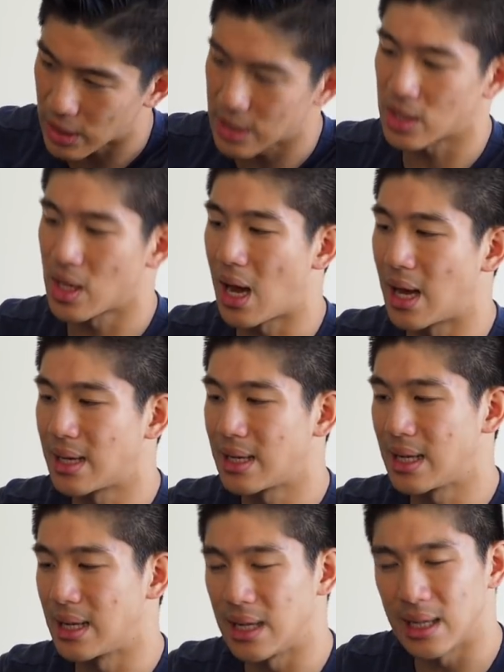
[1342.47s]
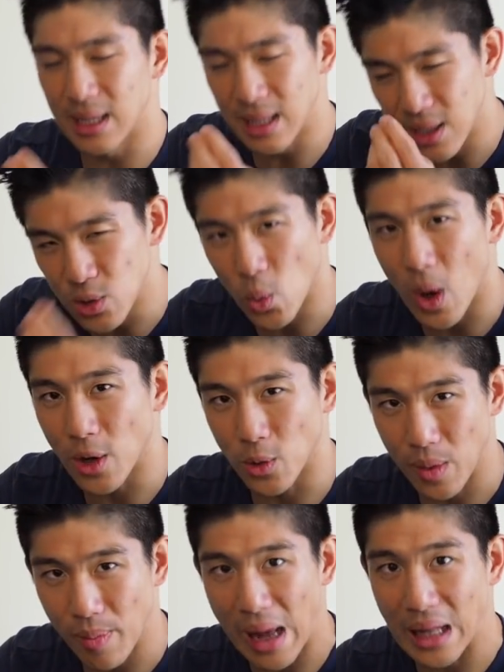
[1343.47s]
It's not, it is water
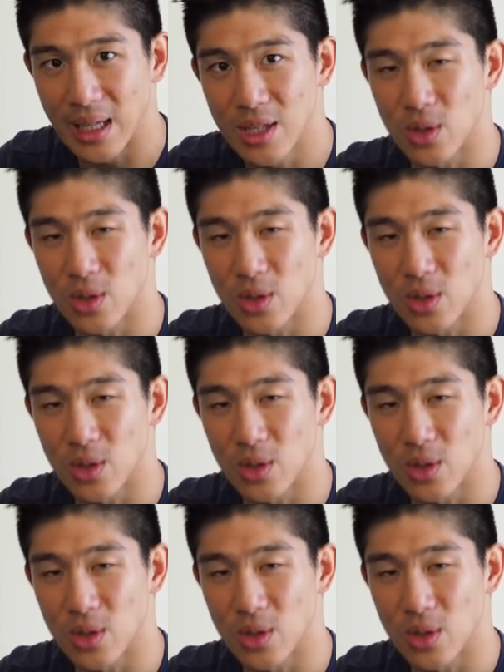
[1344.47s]
repellent,